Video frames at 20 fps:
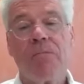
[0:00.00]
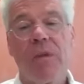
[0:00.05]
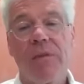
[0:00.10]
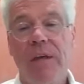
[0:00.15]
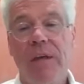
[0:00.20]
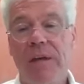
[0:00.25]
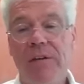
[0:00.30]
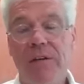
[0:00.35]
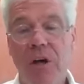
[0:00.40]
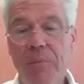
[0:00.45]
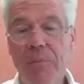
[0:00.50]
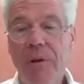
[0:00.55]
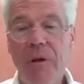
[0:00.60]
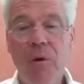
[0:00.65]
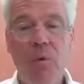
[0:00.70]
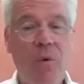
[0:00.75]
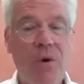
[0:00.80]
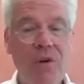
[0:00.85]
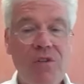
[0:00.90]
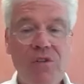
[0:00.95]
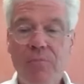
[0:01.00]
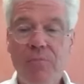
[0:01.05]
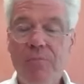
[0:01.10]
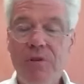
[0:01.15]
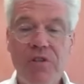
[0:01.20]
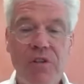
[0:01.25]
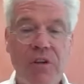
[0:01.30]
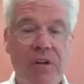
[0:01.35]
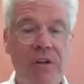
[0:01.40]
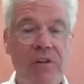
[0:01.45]
that company wasn't
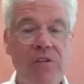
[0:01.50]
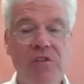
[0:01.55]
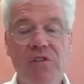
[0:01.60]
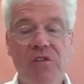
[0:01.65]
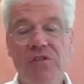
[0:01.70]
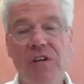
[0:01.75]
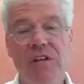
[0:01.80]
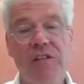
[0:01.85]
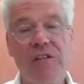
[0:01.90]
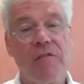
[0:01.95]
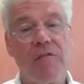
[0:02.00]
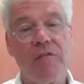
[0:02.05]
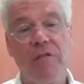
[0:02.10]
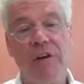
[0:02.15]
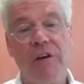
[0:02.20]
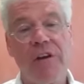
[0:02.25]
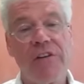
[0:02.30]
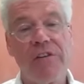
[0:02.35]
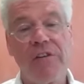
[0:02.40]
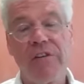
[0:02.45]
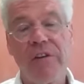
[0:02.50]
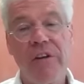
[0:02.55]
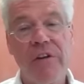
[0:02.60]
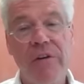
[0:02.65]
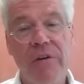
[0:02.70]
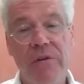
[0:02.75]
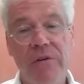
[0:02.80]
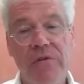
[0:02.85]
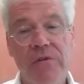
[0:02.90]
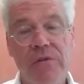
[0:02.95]
particularly successful for eight to ten
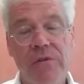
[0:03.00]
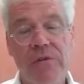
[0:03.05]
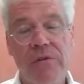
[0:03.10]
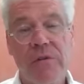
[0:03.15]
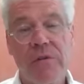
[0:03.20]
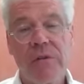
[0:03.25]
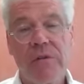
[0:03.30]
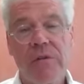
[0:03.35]
years.